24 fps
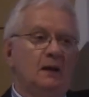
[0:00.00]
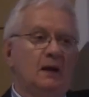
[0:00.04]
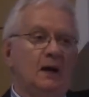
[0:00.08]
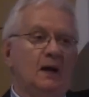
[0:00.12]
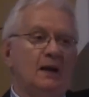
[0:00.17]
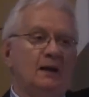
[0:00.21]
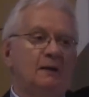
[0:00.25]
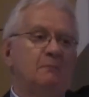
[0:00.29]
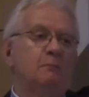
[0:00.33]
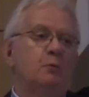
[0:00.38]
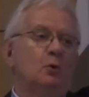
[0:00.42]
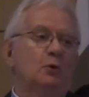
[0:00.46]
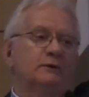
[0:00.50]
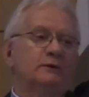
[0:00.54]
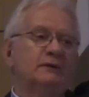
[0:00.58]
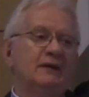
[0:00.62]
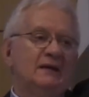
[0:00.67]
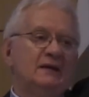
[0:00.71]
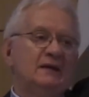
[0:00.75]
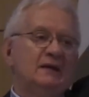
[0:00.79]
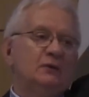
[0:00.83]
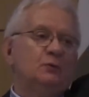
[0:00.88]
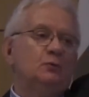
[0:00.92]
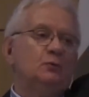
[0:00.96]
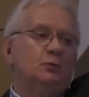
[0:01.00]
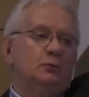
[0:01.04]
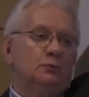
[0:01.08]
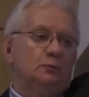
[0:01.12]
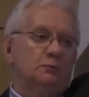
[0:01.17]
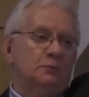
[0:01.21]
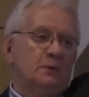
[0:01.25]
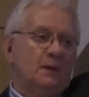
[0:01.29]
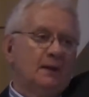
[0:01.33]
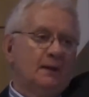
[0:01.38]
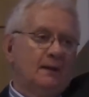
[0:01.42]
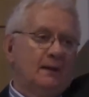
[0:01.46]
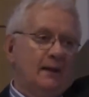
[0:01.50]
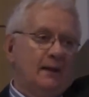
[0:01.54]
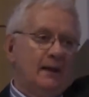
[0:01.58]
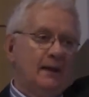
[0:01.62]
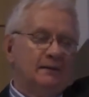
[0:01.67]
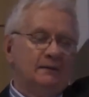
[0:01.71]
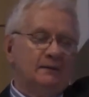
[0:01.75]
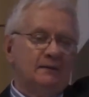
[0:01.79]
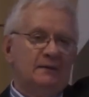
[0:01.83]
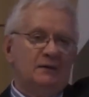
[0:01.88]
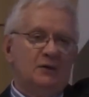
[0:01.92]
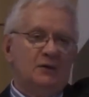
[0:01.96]
à la portée de tout,
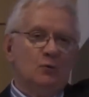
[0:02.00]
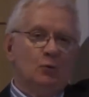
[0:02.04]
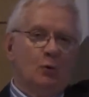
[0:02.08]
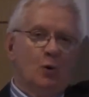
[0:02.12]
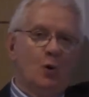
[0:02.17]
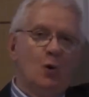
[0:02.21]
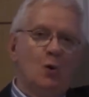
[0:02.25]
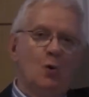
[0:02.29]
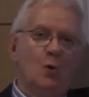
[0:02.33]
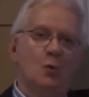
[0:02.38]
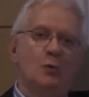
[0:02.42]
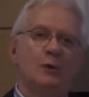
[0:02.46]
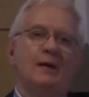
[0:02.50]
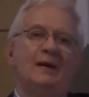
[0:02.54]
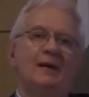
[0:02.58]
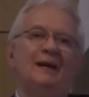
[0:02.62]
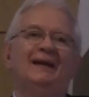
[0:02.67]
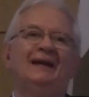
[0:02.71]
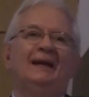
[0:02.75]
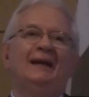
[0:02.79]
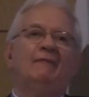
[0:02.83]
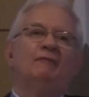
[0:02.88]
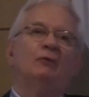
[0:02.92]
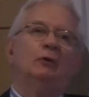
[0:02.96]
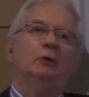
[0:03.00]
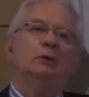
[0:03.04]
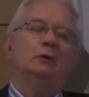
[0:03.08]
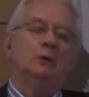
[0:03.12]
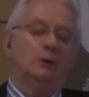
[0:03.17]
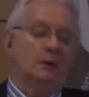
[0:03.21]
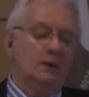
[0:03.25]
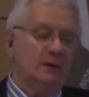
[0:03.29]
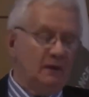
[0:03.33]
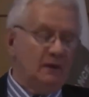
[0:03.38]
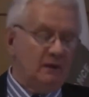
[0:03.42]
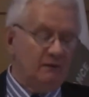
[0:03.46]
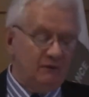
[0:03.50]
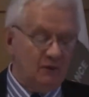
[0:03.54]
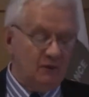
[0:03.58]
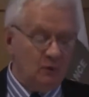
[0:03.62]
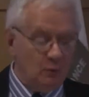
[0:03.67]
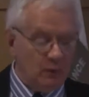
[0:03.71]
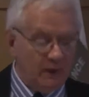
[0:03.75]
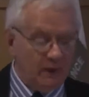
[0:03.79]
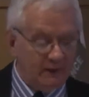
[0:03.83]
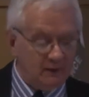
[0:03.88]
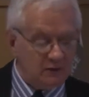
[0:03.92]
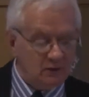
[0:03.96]
at your own level, if you
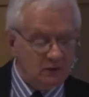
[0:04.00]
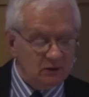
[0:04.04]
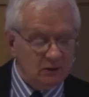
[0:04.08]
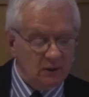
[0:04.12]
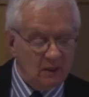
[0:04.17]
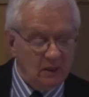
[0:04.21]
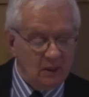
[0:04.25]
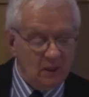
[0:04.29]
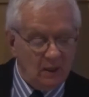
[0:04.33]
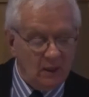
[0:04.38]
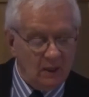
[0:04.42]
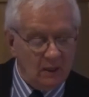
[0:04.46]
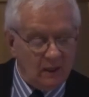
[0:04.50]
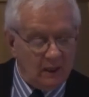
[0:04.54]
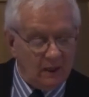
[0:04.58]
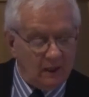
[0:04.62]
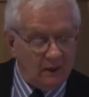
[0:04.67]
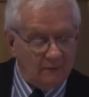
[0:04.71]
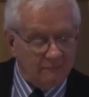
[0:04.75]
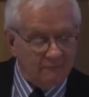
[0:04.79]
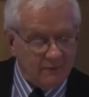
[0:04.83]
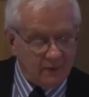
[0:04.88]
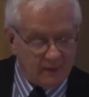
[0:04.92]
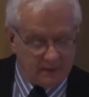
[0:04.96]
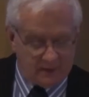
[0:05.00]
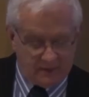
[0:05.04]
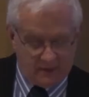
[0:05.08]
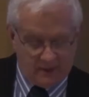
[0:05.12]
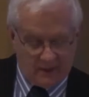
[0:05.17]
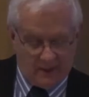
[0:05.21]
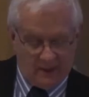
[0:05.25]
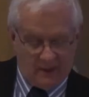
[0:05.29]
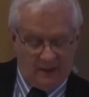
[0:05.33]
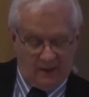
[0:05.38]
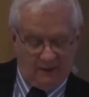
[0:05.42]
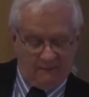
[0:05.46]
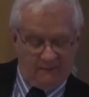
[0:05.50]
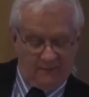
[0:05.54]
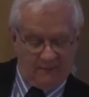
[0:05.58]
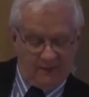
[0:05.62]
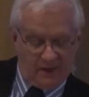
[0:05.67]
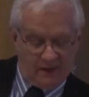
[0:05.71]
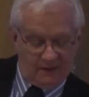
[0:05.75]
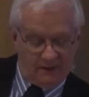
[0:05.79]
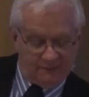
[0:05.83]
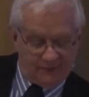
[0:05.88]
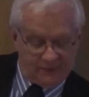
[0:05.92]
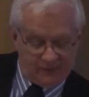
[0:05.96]
wish, of
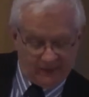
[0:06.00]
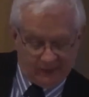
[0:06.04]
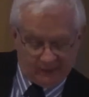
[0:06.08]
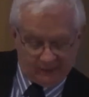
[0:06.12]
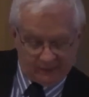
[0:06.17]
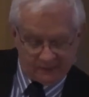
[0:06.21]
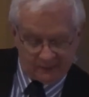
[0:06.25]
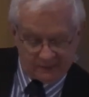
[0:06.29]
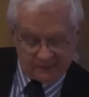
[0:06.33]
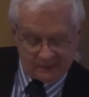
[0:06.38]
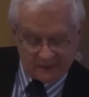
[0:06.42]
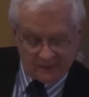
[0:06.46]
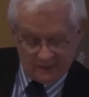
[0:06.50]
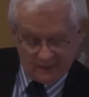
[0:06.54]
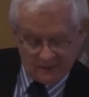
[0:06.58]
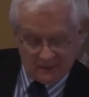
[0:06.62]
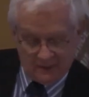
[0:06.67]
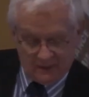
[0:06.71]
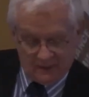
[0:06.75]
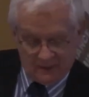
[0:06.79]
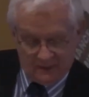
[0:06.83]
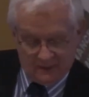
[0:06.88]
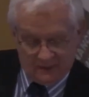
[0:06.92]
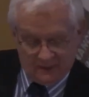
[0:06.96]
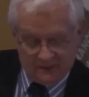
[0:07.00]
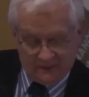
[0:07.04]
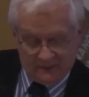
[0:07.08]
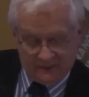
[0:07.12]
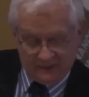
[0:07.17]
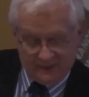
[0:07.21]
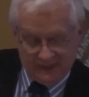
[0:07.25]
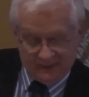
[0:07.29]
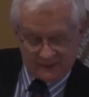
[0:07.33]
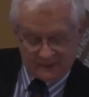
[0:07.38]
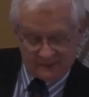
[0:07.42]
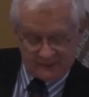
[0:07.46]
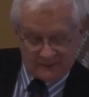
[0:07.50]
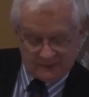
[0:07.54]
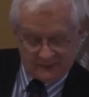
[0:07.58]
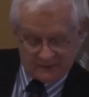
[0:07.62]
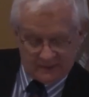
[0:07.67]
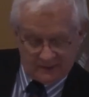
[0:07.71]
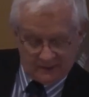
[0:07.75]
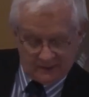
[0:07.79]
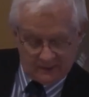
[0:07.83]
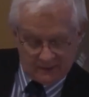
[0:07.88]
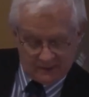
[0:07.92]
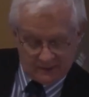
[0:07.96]
things. The next